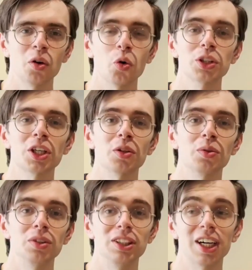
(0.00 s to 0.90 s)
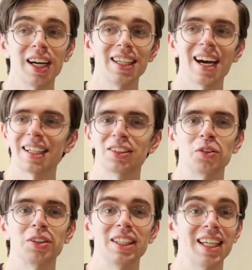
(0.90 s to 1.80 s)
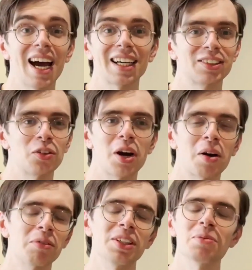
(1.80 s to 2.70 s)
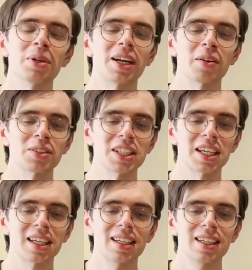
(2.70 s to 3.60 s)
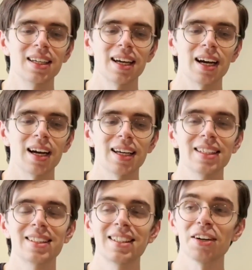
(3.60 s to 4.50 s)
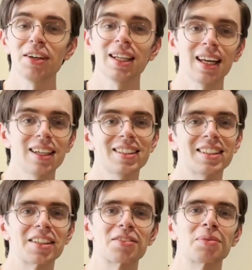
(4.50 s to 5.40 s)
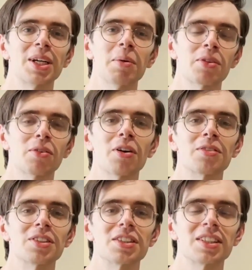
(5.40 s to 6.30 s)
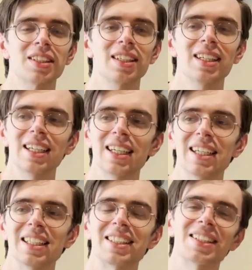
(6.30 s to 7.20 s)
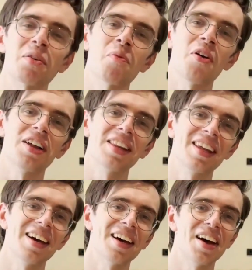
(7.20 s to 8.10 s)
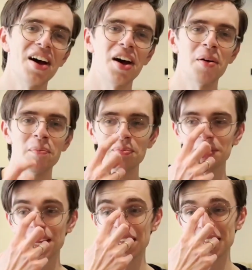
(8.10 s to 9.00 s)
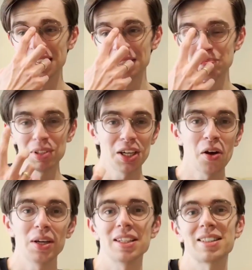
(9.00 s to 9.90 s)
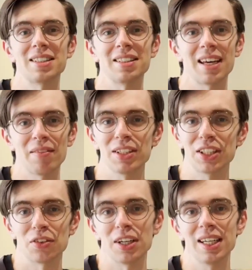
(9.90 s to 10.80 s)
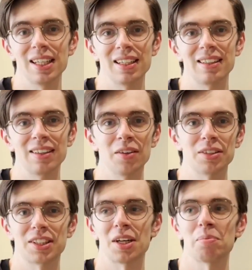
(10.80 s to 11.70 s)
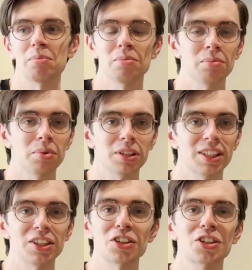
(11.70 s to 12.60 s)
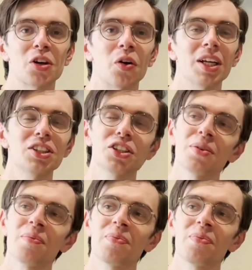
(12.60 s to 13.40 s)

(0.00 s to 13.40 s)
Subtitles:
autodidact or didact or however you pronounce it, is Tyrion Lannister from Game of Thrones. He is someone that, he doesn't have a degree. He didn't go to some prestigious college.